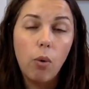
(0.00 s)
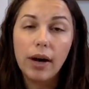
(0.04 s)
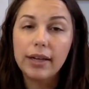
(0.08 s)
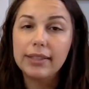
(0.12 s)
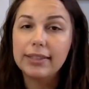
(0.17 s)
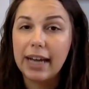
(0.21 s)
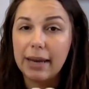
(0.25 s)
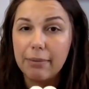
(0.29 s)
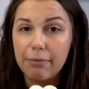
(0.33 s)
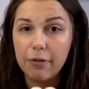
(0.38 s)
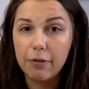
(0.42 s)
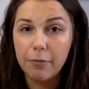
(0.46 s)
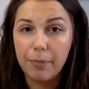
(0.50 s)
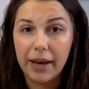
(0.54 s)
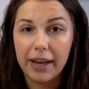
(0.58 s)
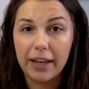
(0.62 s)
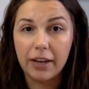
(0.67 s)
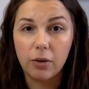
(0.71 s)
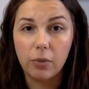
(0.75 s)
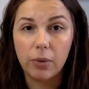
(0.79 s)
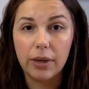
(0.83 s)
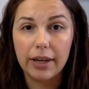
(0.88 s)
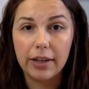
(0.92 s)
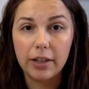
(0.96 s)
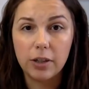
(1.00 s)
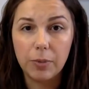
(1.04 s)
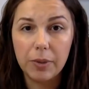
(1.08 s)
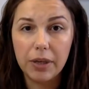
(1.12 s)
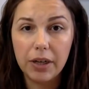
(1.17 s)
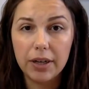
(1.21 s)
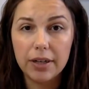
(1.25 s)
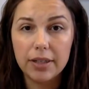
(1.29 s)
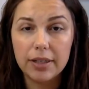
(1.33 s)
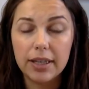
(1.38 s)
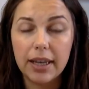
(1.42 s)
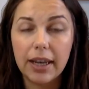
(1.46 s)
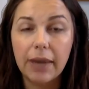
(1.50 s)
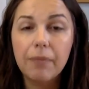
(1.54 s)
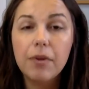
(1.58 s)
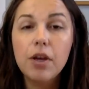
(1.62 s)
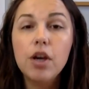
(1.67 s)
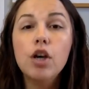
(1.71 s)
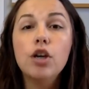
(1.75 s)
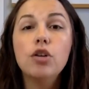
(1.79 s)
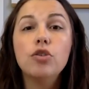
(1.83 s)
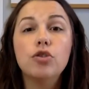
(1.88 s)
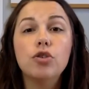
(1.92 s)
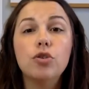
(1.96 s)
what type of pain are we experiencing?
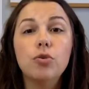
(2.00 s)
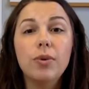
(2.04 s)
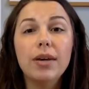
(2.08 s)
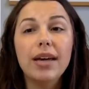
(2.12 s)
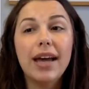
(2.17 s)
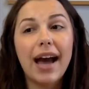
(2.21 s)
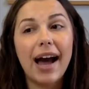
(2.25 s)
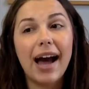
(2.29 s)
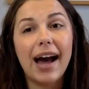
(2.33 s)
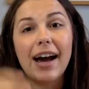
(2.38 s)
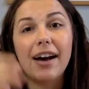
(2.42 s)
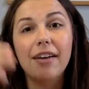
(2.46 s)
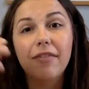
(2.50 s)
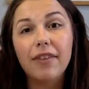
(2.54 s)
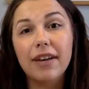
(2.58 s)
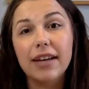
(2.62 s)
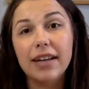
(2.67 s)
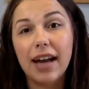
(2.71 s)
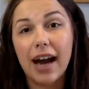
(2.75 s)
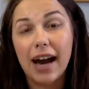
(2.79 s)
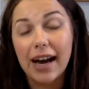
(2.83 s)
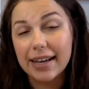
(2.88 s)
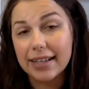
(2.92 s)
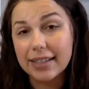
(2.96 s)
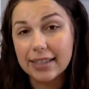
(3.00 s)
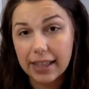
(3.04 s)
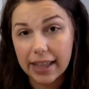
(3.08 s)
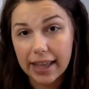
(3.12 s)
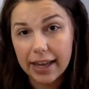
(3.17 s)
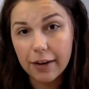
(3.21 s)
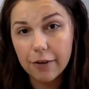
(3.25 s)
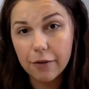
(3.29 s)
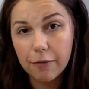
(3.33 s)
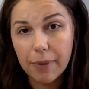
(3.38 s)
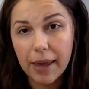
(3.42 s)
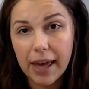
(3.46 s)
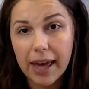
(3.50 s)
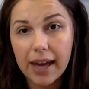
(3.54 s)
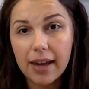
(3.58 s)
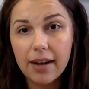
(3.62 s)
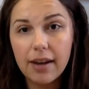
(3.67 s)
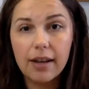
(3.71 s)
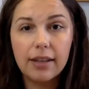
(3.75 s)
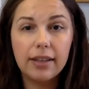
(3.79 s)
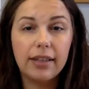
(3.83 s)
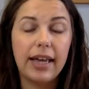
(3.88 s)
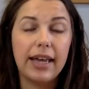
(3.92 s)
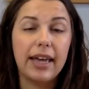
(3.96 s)
Do we have an isolative pain
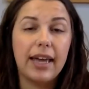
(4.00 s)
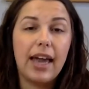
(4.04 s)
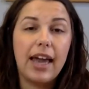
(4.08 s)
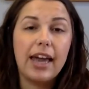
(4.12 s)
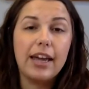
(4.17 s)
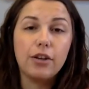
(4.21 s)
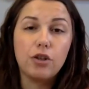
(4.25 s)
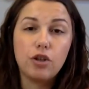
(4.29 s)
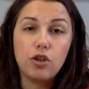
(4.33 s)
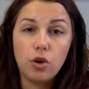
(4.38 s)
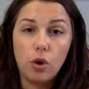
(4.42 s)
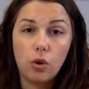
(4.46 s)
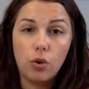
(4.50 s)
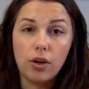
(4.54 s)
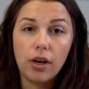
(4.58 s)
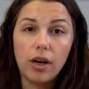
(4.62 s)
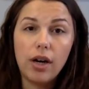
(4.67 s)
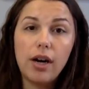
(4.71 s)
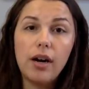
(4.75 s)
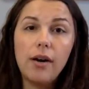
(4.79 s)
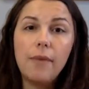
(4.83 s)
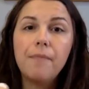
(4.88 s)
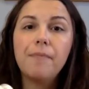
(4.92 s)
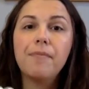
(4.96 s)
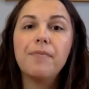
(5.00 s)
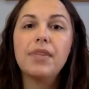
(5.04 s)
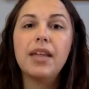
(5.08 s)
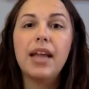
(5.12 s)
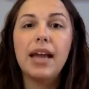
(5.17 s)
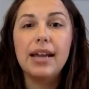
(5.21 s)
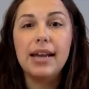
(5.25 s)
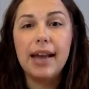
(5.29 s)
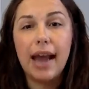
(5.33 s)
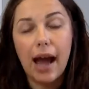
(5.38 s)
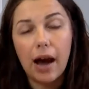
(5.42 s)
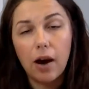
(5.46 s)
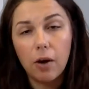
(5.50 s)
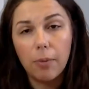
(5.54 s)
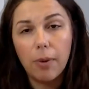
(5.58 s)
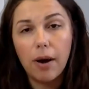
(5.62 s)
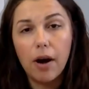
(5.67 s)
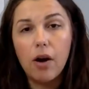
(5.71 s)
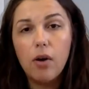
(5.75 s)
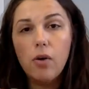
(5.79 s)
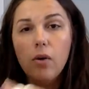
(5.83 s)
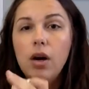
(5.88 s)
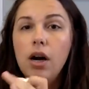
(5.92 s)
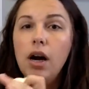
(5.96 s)
like a shoulder, an
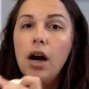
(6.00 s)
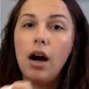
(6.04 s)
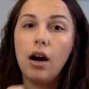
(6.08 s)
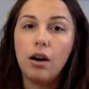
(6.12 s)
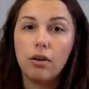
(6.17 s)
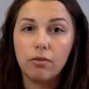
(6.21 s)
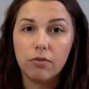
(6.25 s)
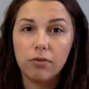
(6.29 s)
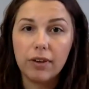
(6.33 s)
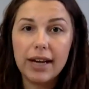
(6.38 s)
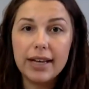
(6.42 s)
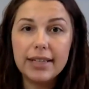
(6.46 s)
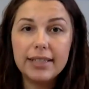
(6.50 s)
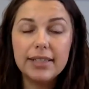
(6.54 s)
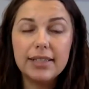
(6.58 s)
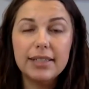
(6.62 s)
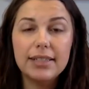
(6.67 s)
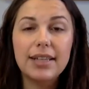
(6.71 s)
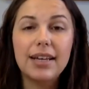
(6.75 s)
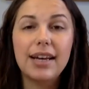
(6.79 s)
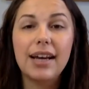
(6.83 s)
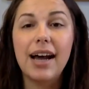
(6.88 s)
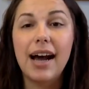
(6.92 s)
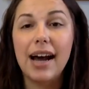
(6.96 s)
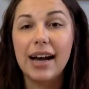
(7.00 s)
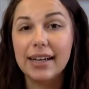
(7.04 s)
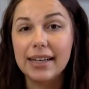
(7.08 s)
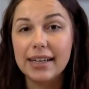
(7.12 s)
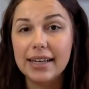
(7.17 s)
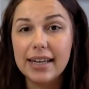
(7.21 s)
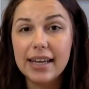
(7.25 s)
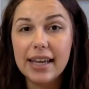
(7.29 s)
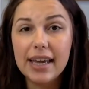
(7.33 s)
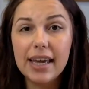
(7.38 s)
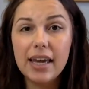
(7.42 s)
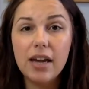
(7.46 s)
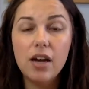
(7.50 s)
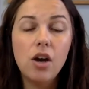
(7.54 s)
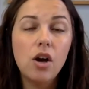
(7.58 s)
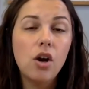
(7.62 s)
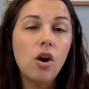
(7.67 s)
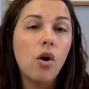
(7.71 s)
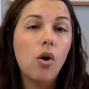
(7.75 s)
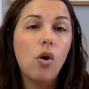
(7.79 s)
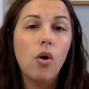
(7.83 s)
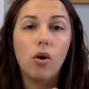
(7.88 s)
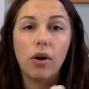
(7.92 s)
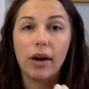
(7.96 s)
elbow, a wrist, a knee,
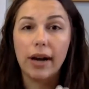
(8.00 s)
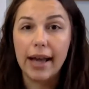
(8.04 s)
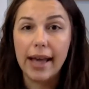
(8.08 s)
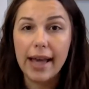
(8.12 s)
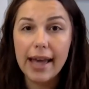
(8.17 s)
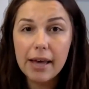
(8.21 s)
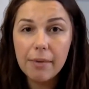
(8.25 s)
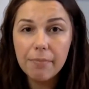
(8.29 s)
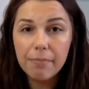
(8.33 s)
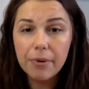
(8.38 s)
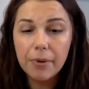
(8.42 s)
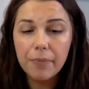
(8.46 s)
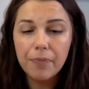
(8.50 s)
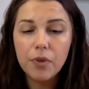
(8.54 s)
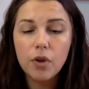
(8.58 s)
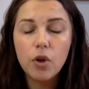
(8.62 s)
or a hip?